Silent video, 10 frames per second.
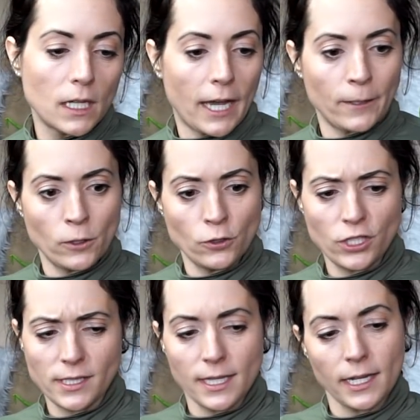I don't know,
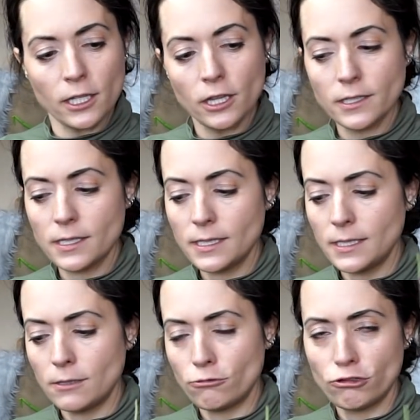just like
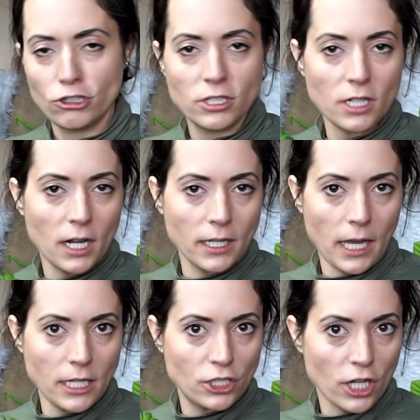
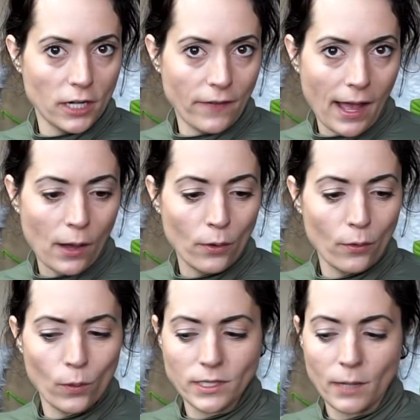gauge kind of
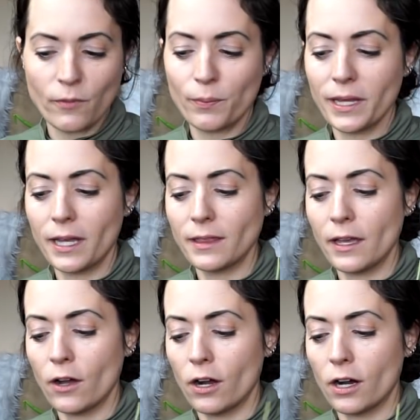what type of plant
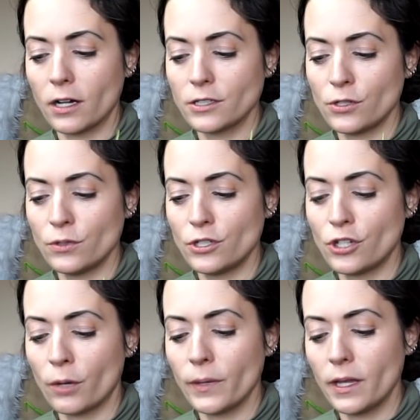they are to
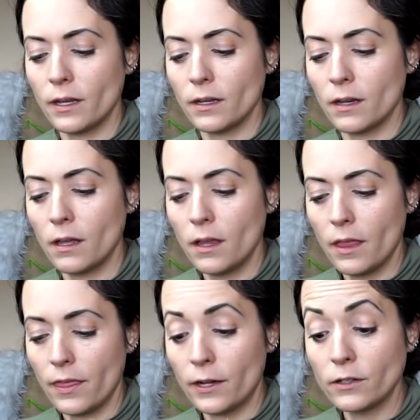determine
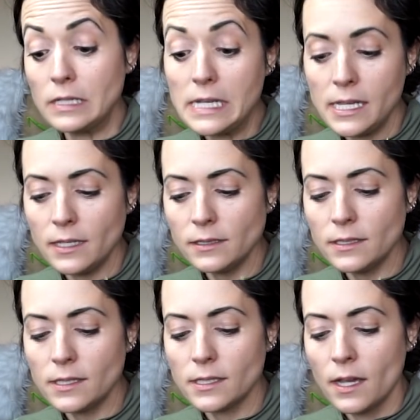their
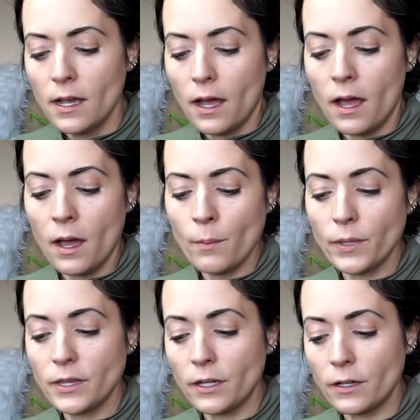needs.
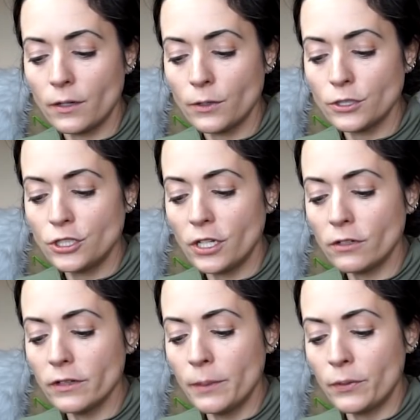But they're
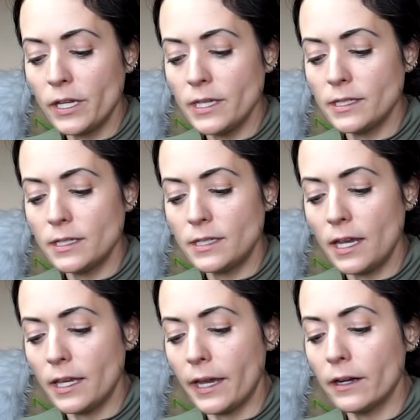generally pretty easy to
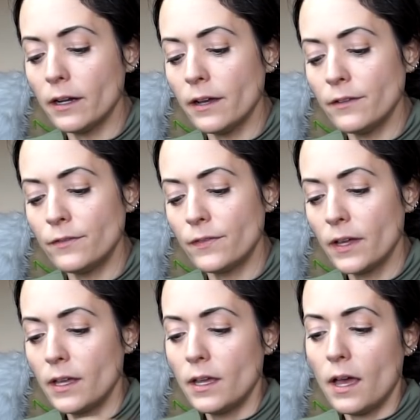take care of.
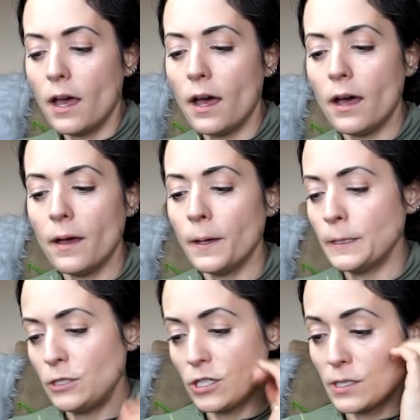
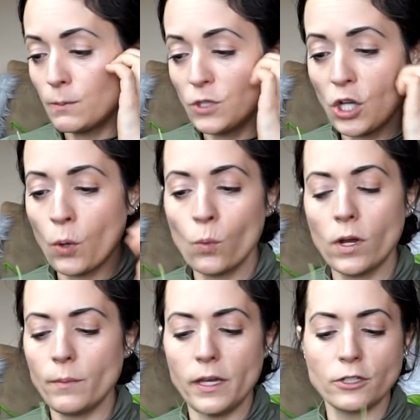Just don't
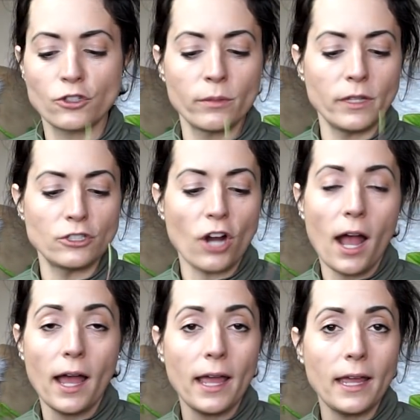want to be extremely
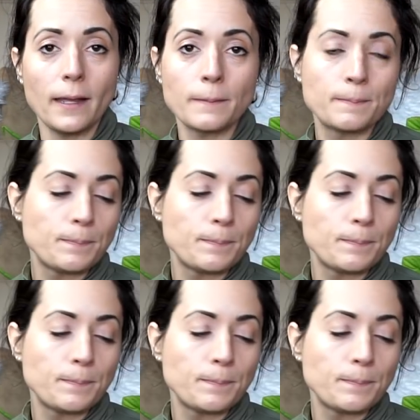dry,